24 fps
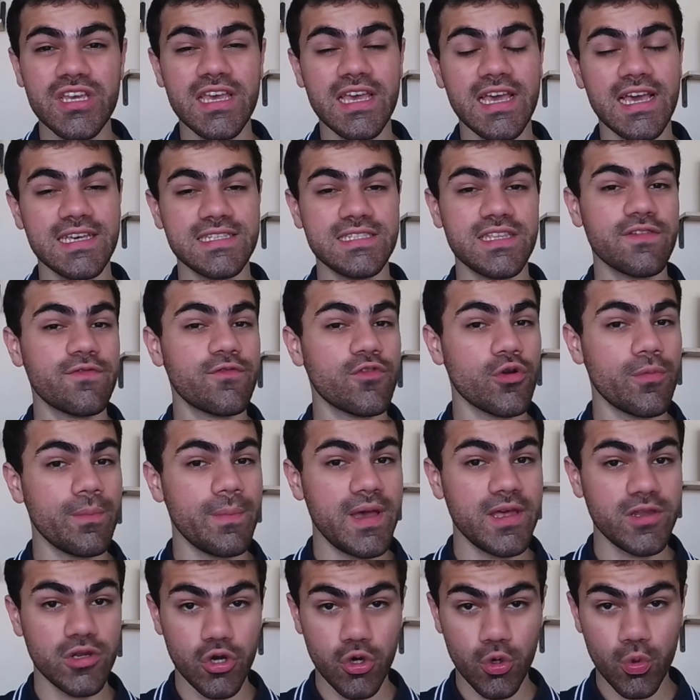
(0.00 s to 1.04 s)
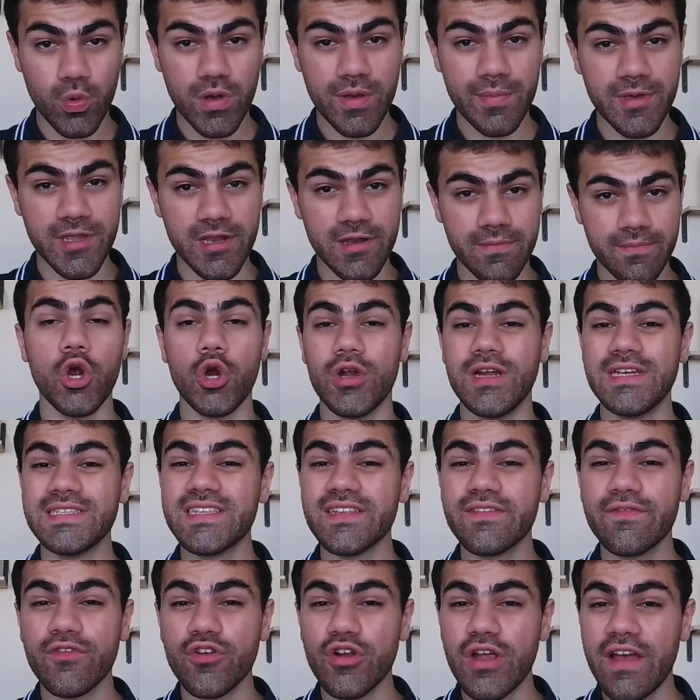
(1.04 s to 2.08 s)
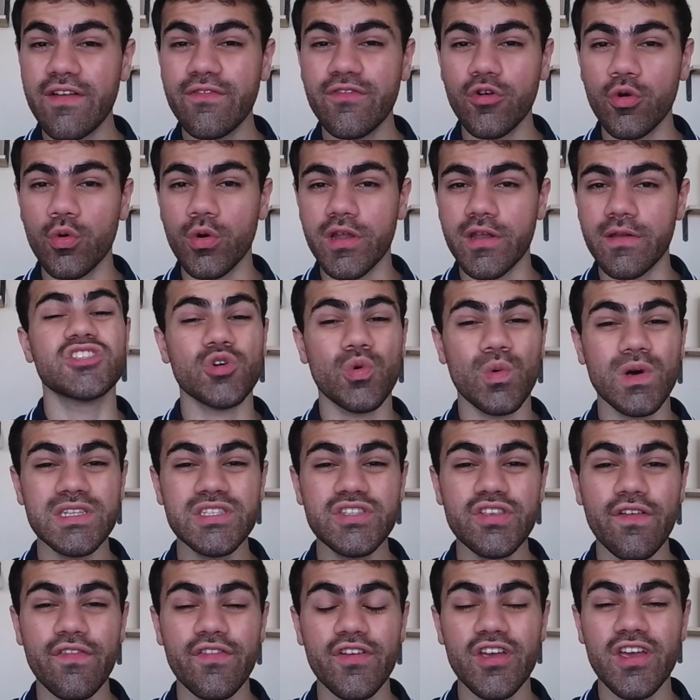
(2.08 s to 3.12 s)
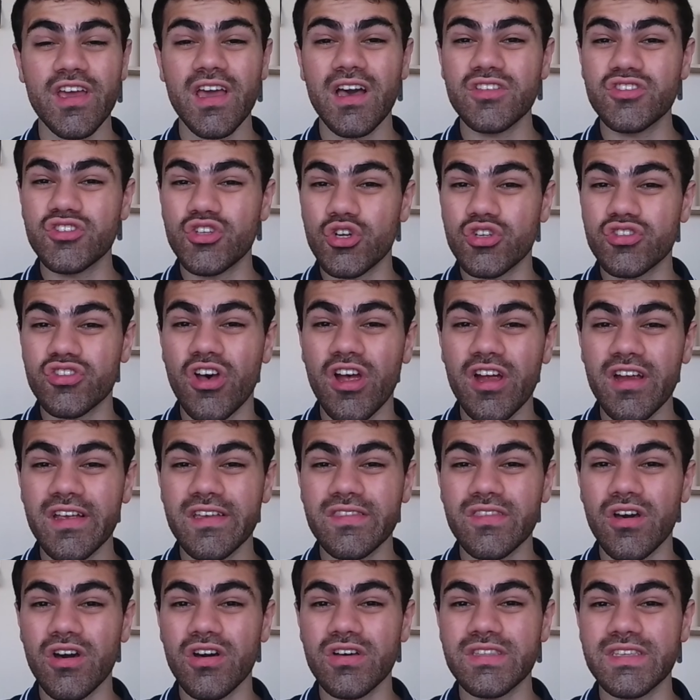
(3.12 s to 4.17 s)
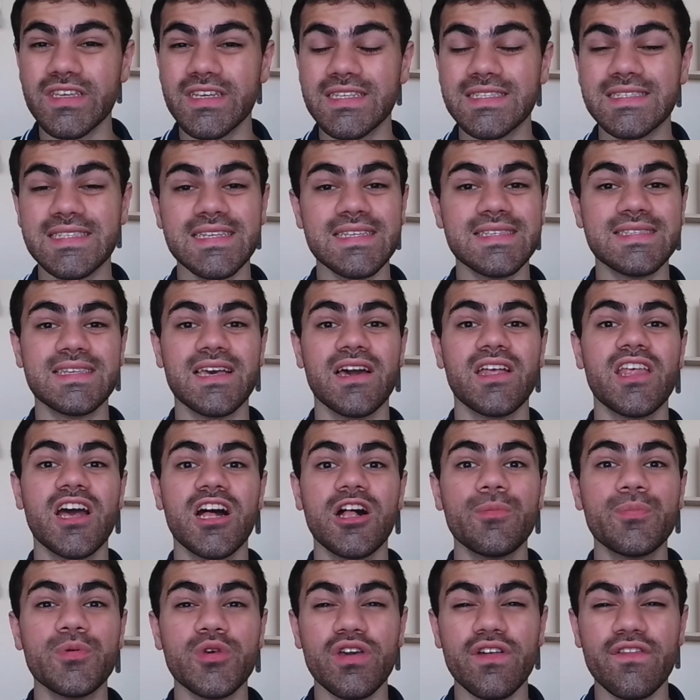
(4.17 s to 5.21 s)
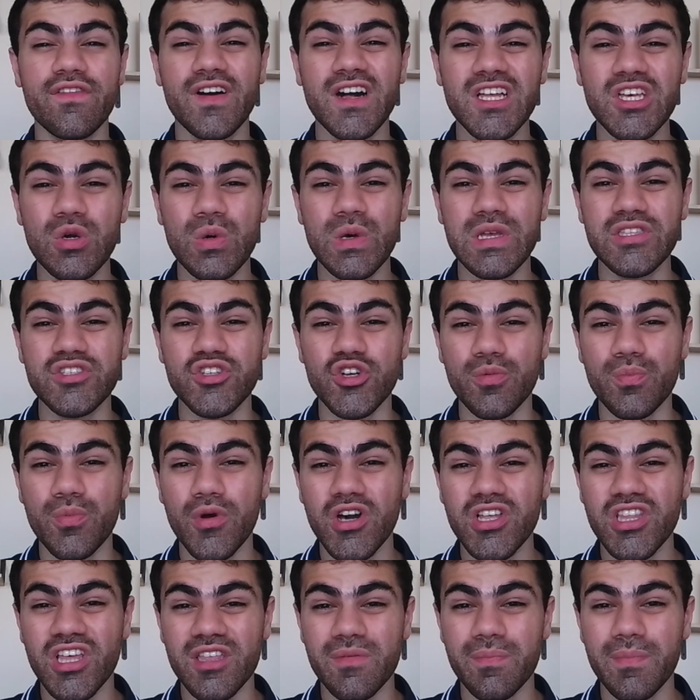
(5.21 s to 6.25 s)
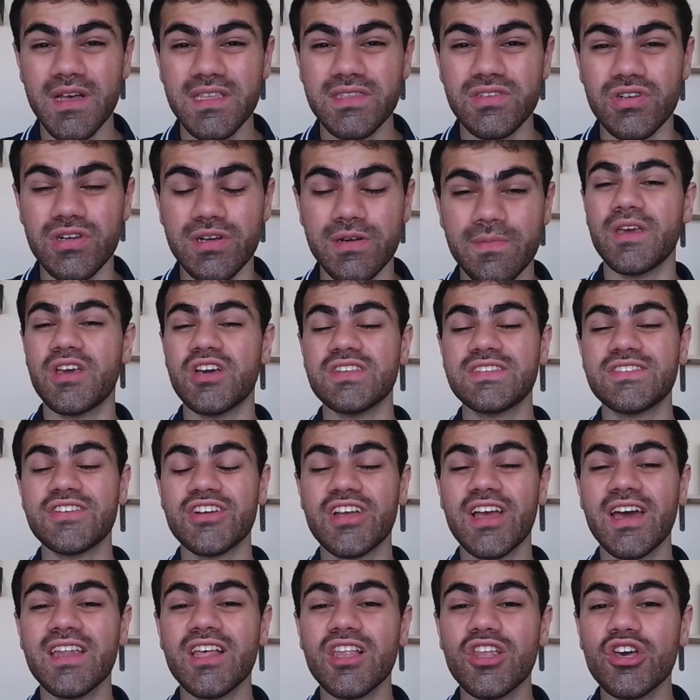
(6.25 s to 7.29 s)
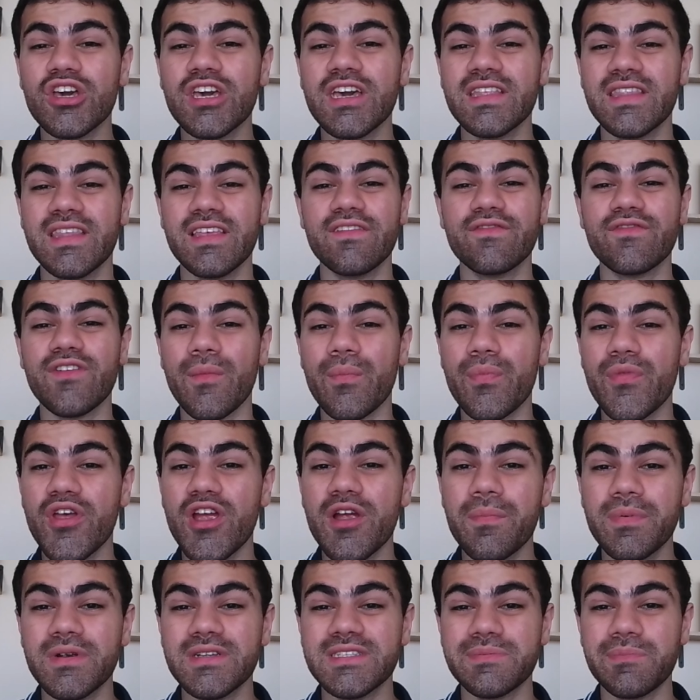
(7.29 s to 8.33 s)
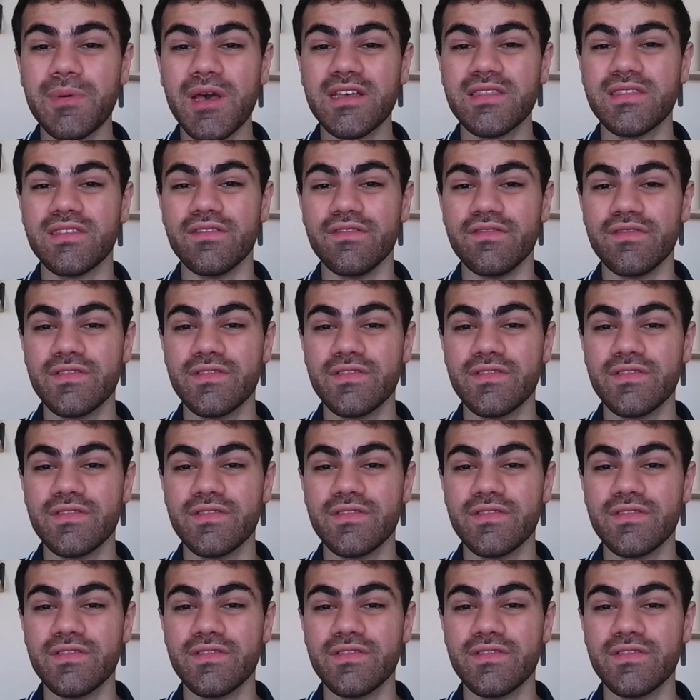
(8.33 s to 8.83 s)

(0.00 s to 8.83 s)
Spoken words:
Is it for men or women? Or is it for everyone? So once you figure out your target audience, it's gonna help you evaluate your product better, because you're gonna look at it from their perspective.